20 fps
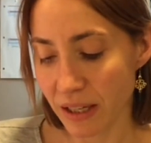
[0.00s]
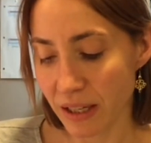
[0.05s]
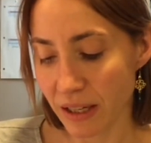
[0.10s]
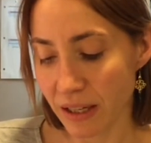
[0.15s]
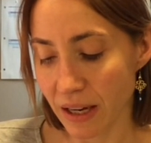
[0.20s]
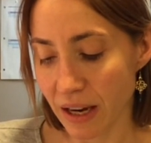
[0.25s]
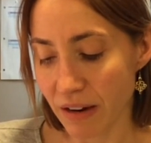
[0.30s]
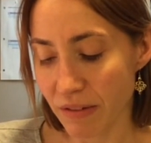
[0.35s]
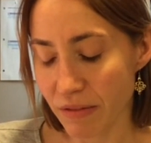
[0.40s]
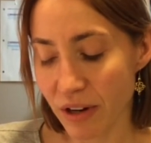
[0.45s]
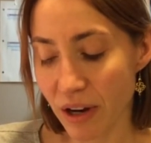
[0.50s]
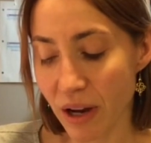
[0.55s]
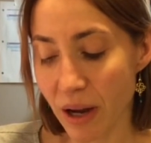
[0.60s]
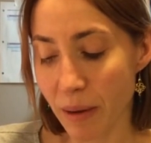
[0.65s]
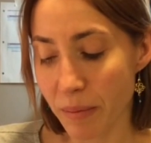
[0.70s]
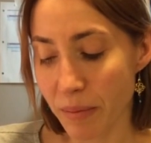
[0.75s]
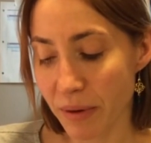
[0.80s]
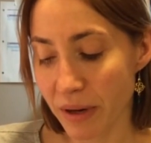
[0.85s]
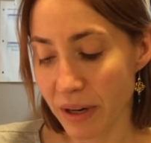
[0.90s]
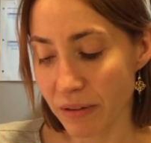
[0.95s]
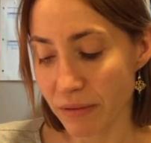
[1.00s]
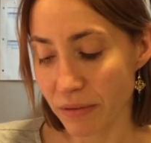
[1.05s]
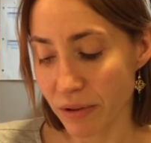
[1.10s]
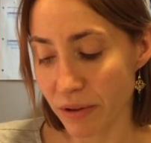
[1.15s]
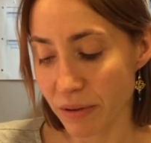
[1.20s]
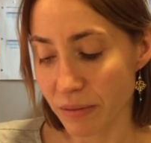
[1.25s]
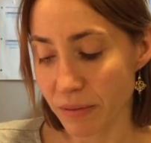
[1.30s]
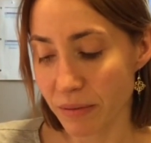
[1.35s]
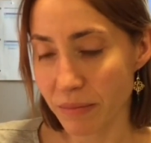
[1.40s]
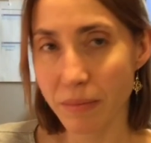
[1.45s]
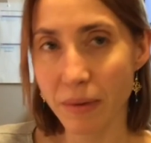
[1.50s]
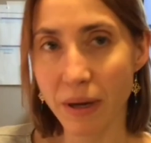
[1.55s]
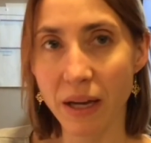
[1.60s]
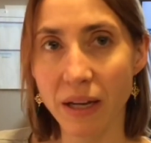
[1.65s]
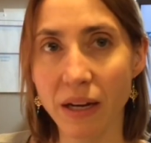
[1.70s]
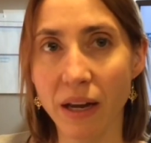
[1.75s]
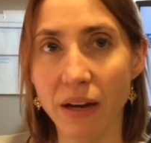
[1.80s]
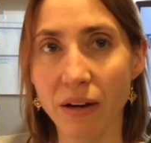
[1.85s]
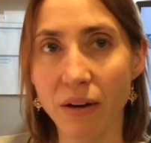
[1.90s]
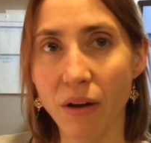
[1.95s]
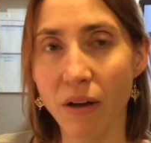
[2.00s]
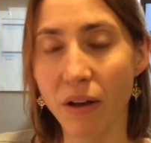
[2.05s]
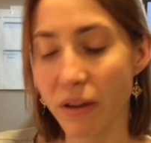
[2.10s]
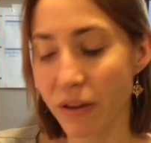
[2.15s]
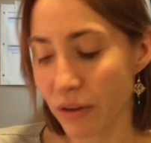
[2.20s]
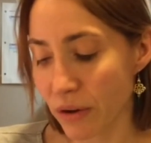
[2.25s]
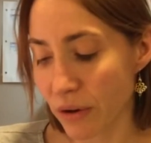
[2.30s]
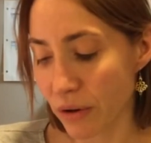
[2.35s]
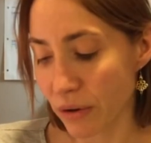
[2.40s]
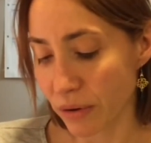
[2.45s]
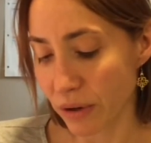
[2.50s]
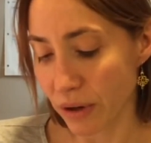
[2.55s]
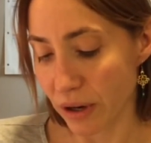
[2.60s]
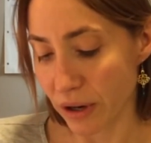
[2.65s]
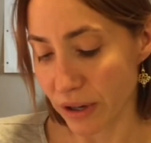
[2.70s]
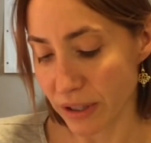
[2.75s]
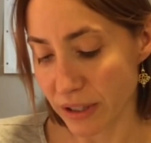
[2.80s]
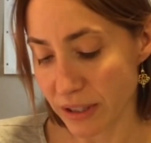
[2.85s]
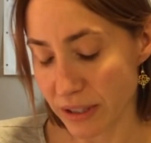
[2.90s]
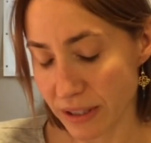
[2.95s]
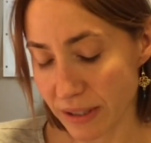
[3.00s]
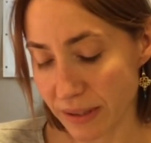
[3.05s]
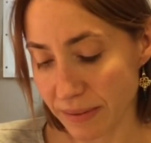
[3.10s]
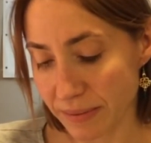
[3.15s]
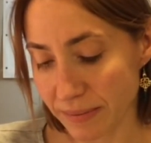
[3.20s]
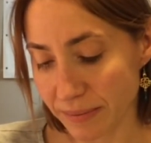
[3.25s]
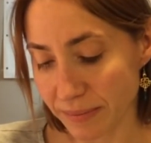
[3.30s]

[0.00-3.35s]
in every operating room and on all code carts.